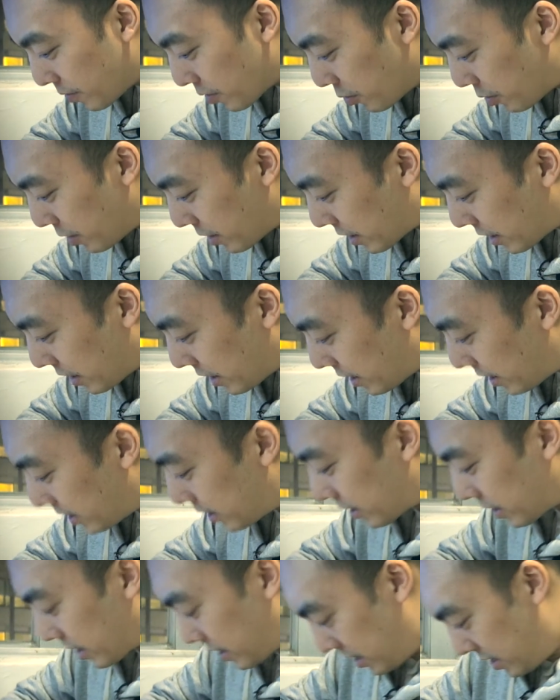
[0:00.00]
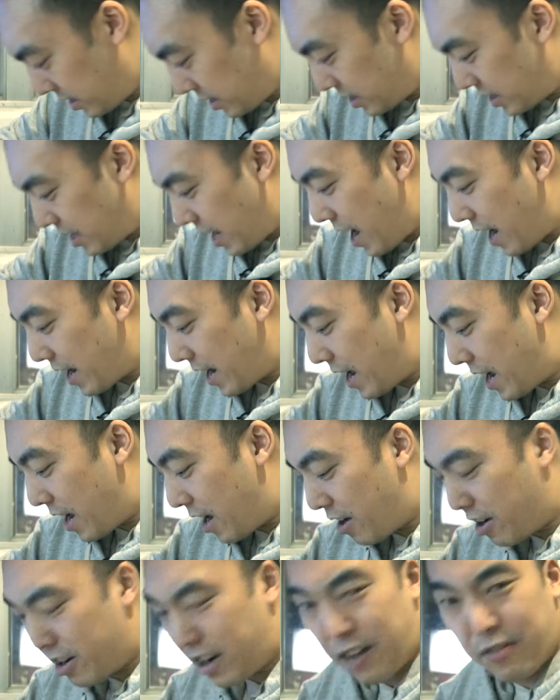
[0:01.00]
we can just hang
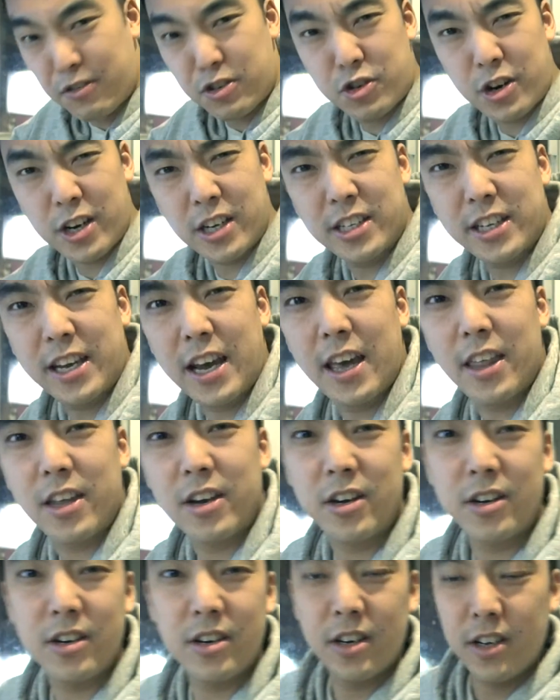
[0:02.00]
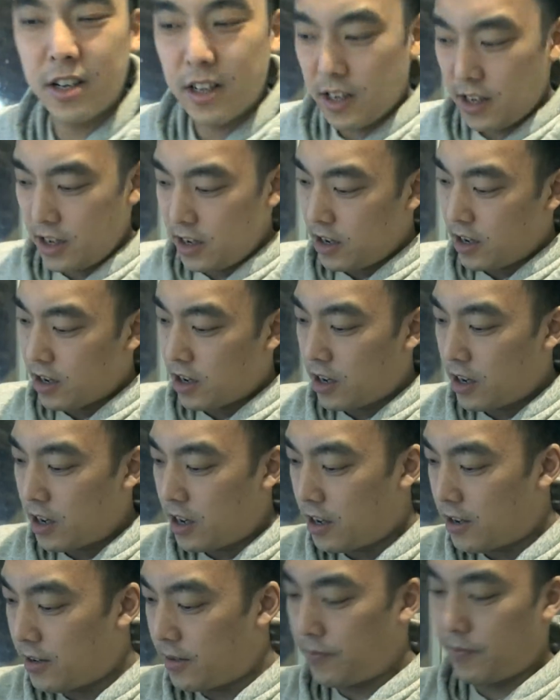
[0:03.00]
out, have a drink together,
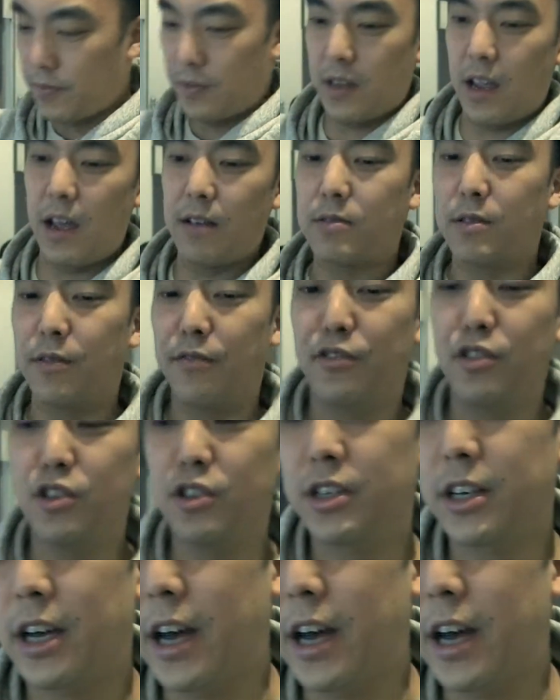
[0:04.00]
have some food